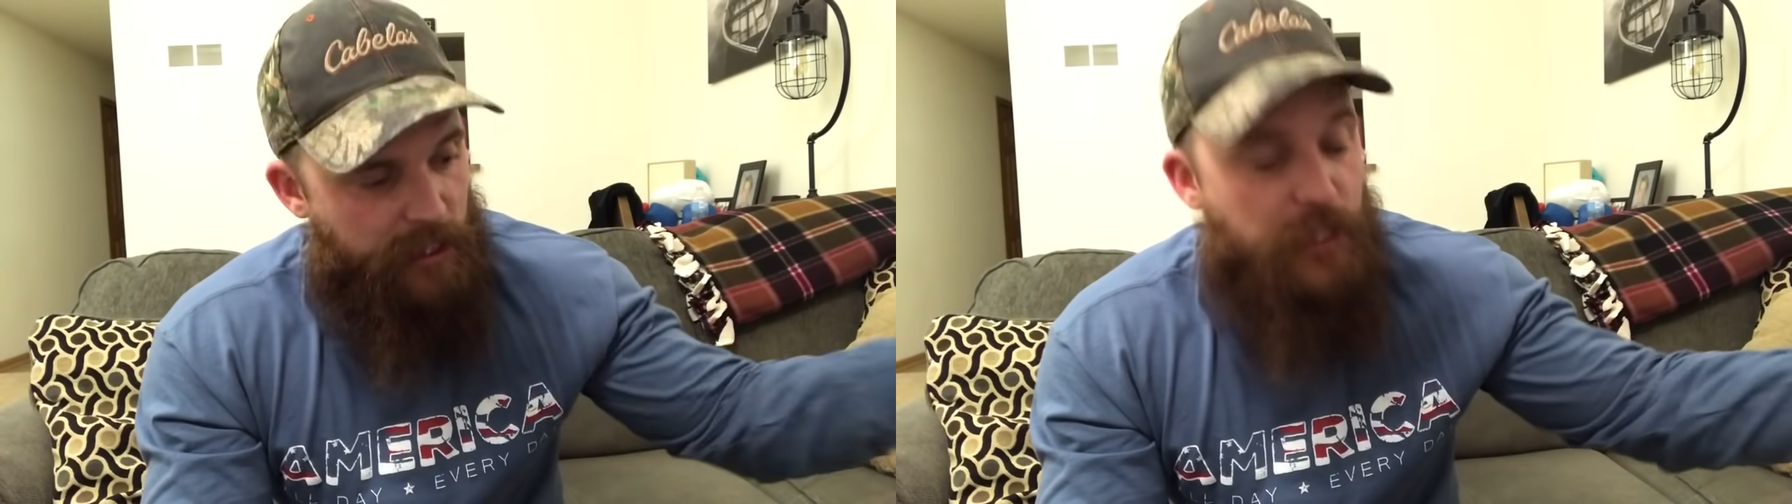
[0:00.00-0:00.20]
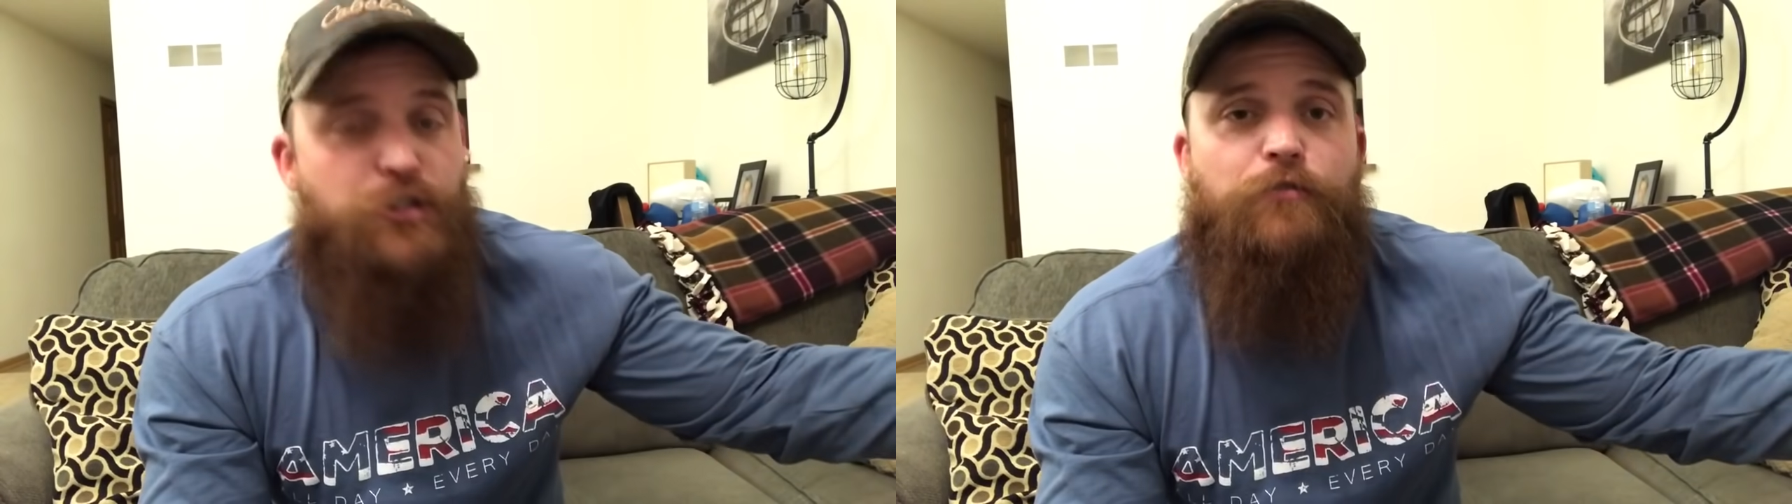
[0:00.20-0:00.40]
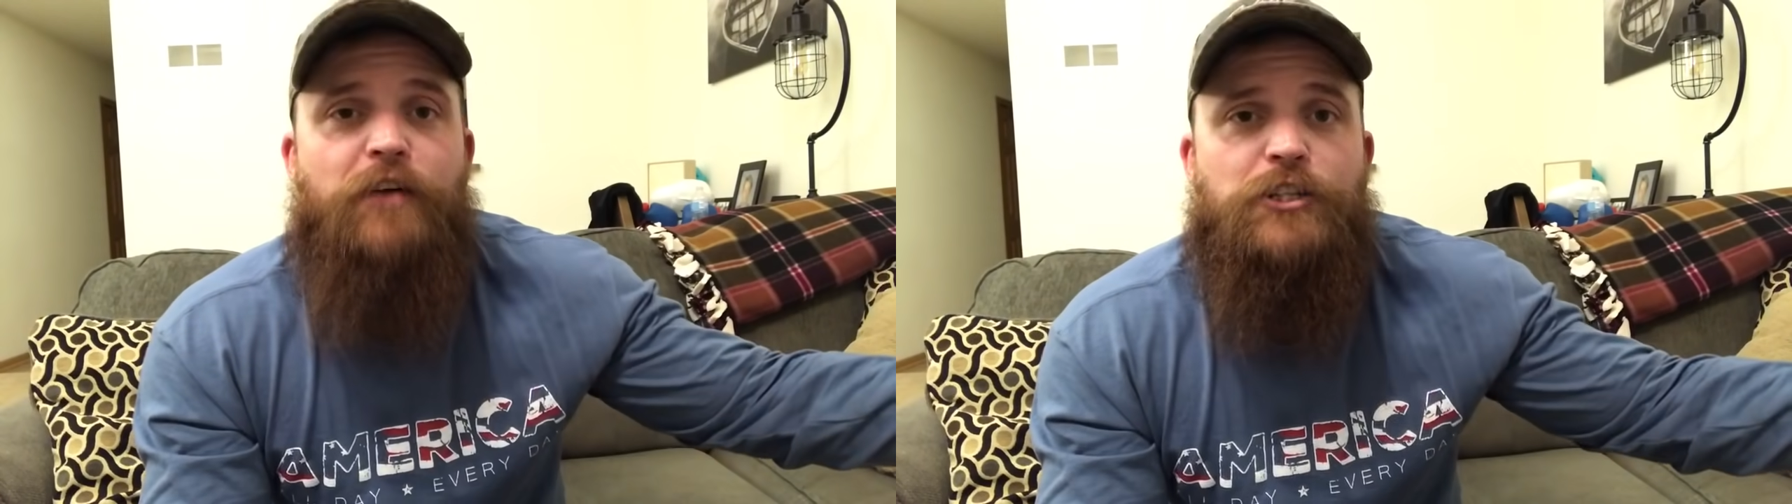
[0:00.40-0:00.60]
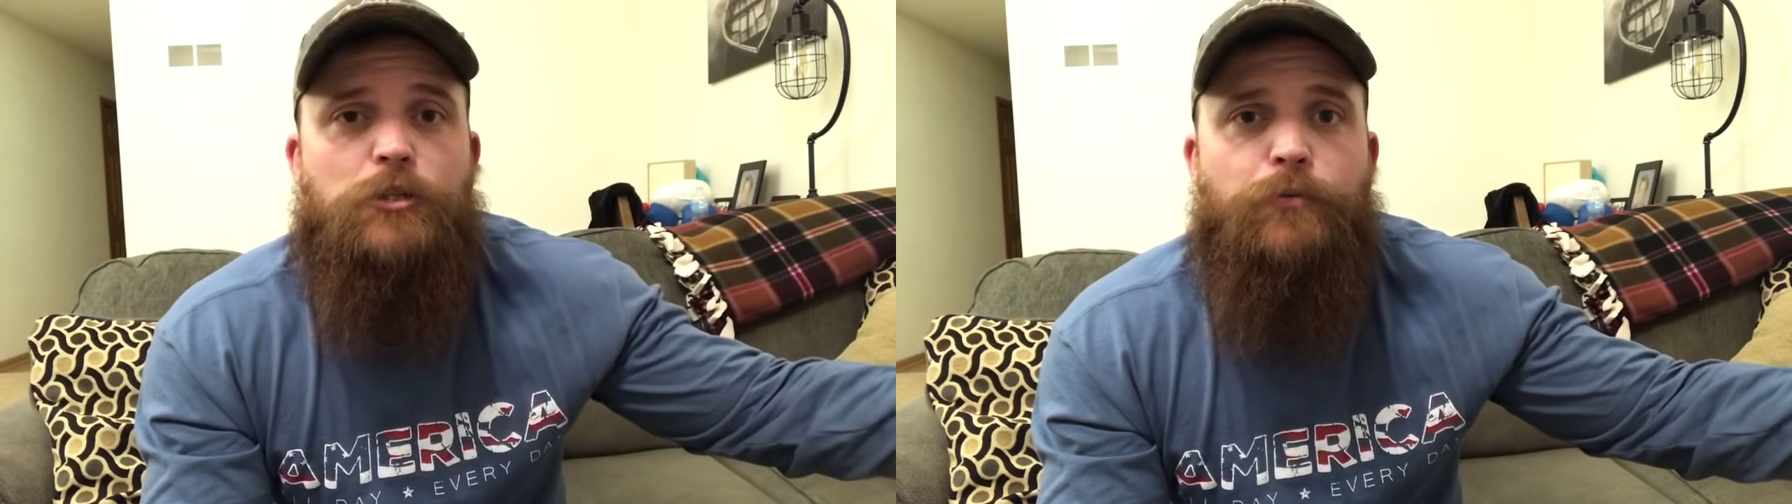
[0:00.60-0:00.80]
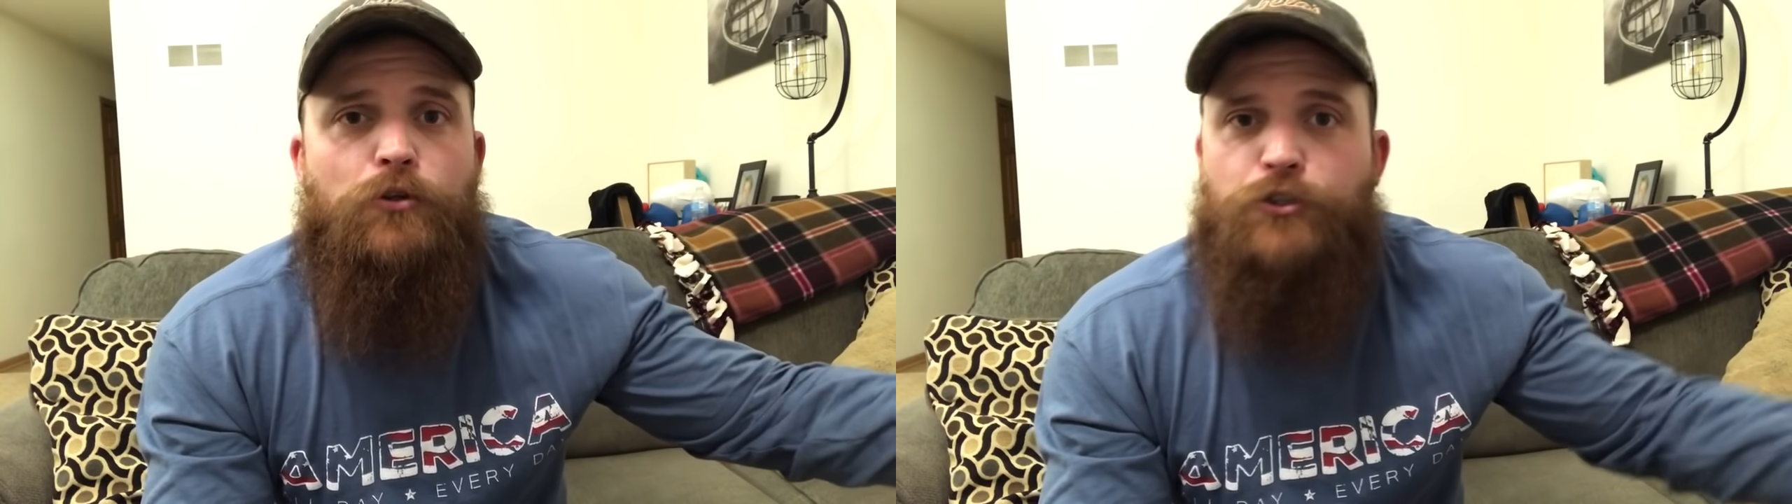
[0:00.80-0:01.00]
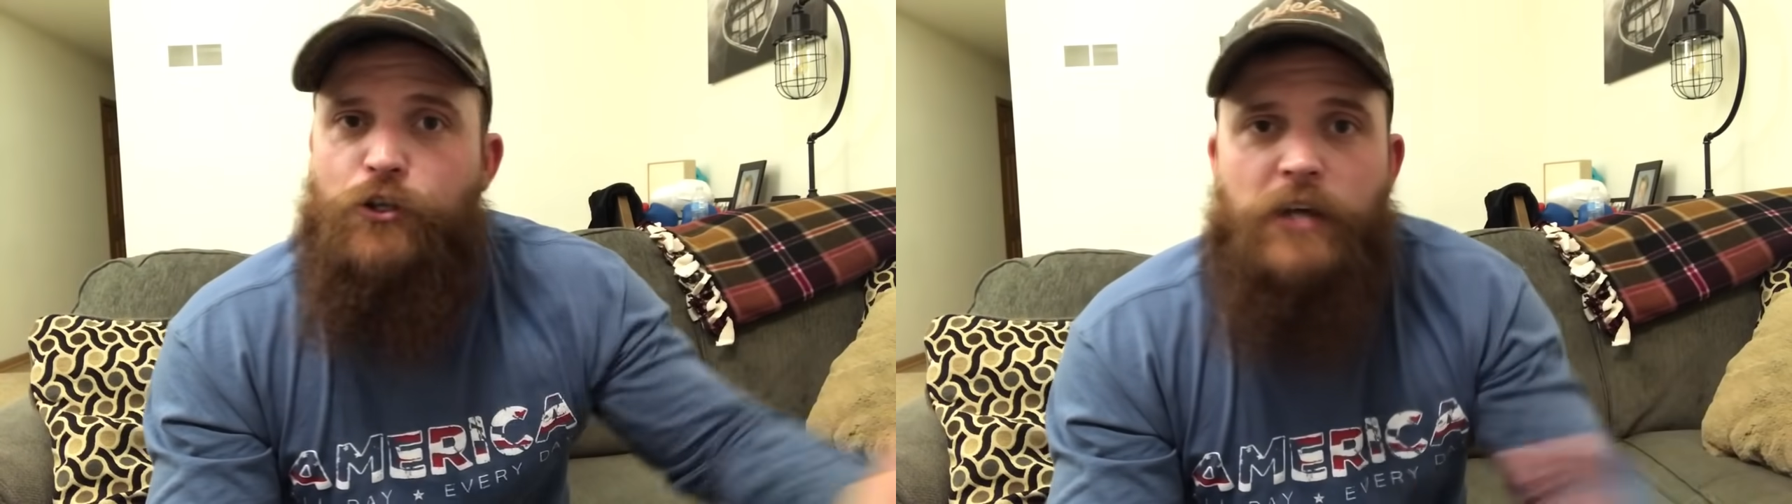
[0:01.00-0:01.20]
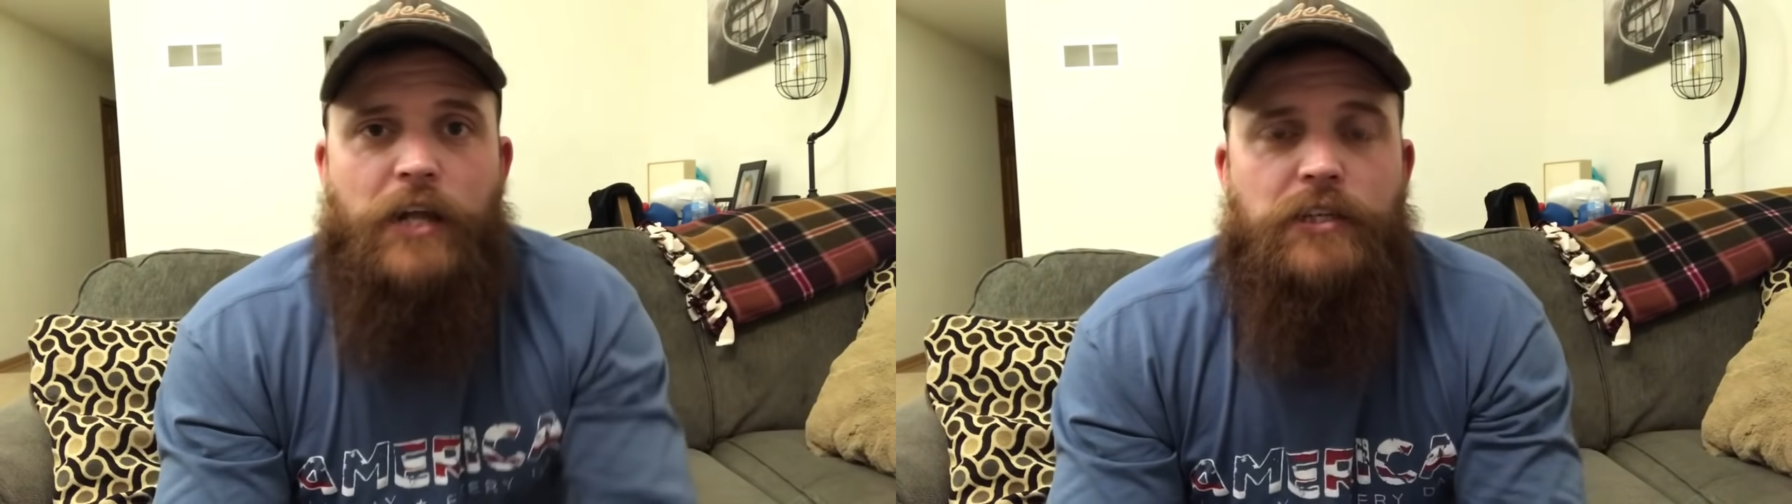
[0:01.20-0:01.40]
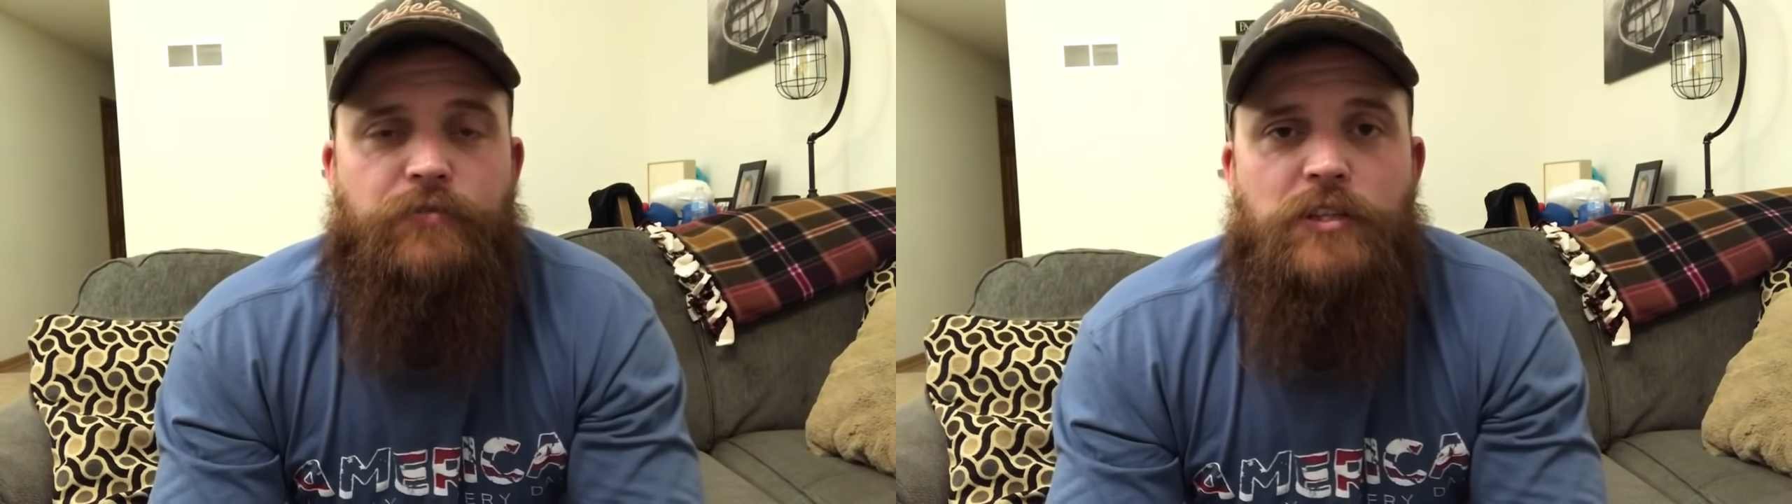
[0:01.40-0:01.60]
eat your vegetables or you're
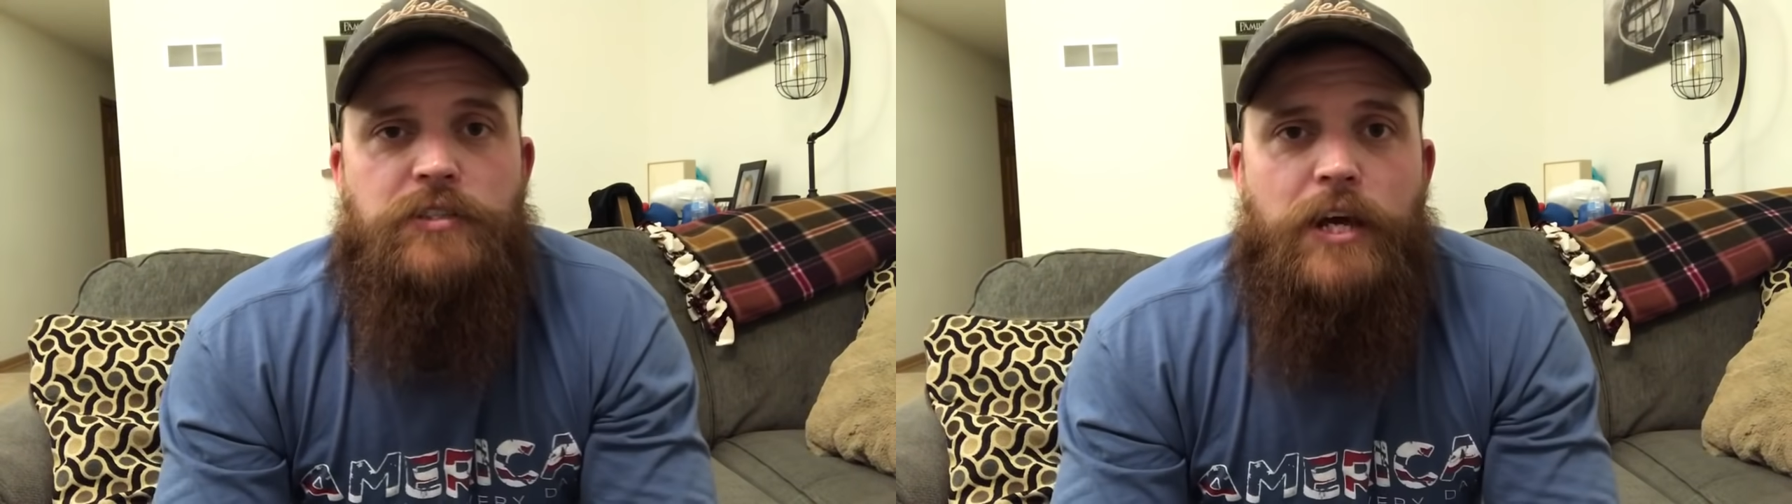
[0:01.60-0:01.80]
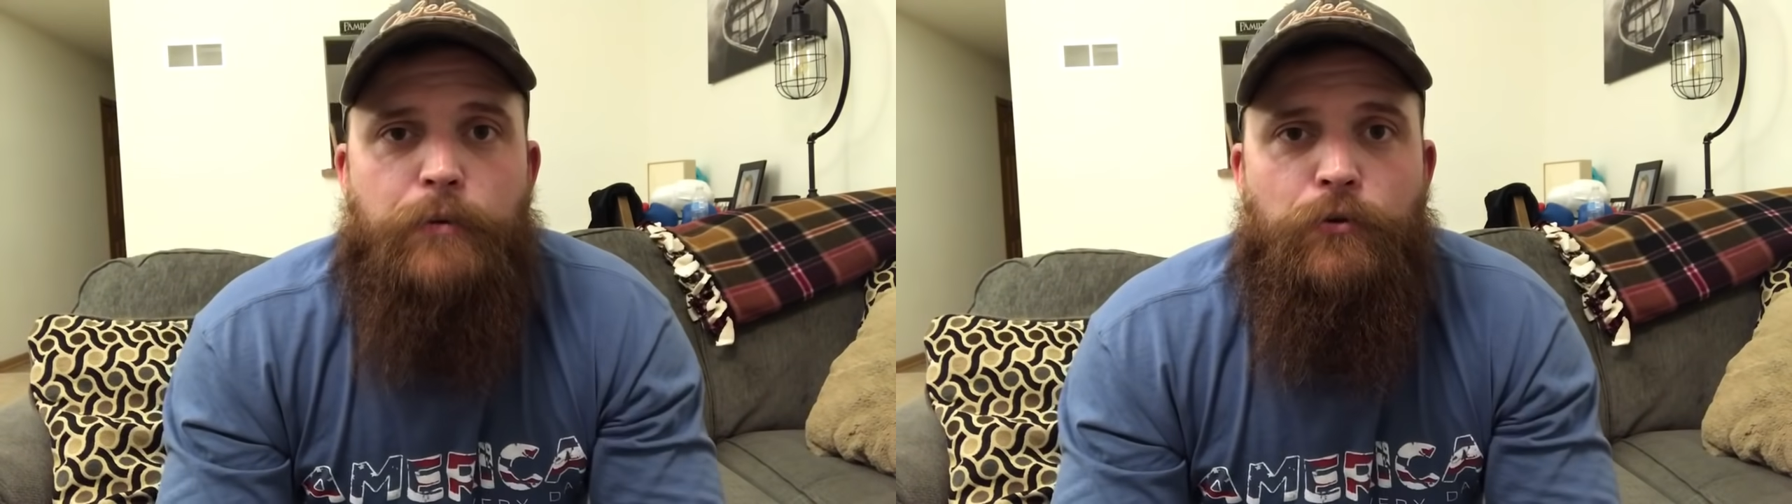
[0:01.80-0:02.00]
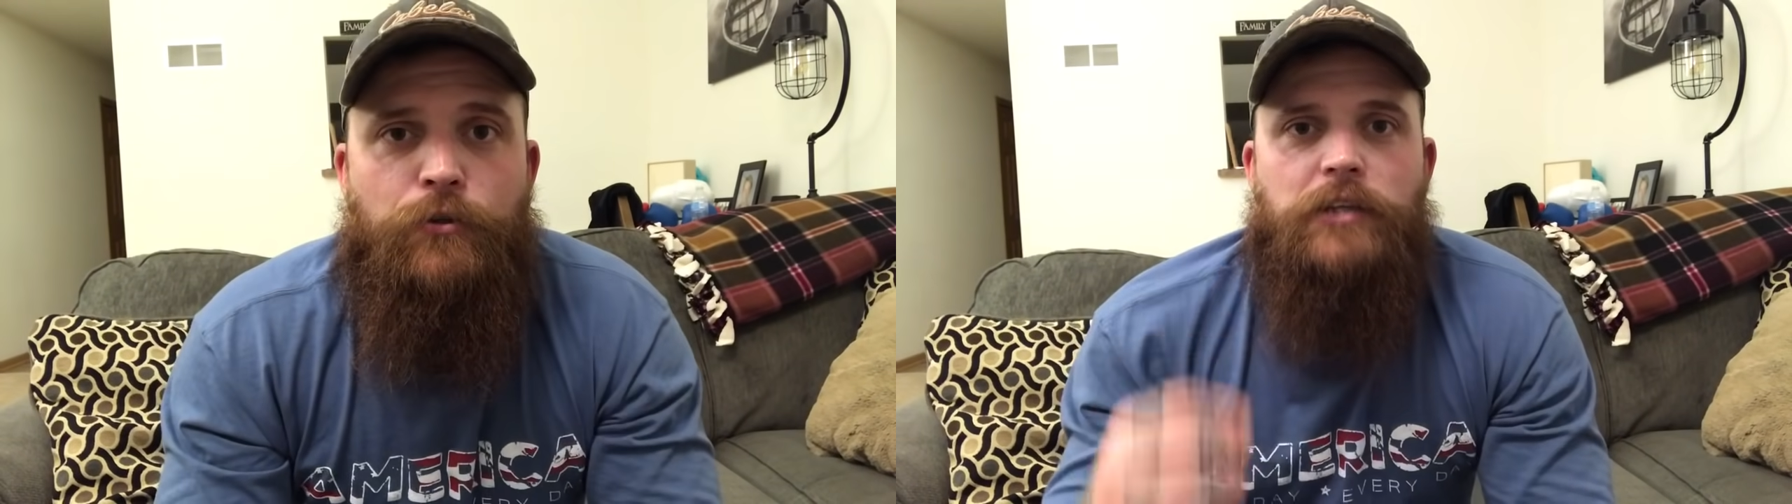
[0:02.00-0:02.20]
not leaving the table.